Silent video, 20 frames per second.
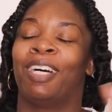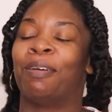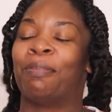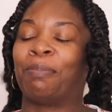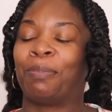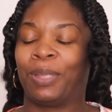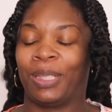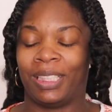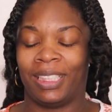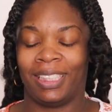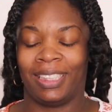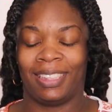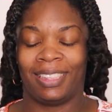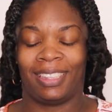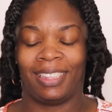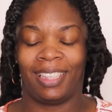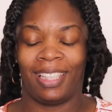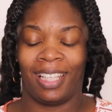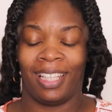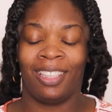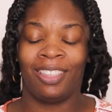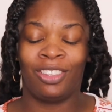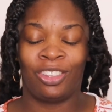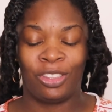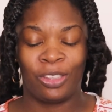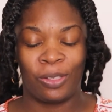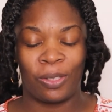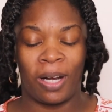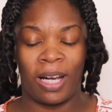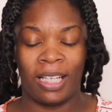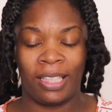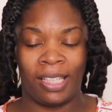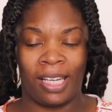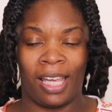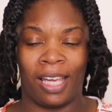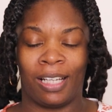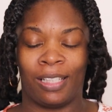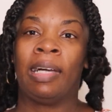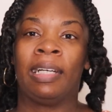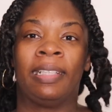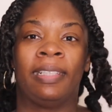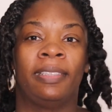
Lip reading: But it's dry now.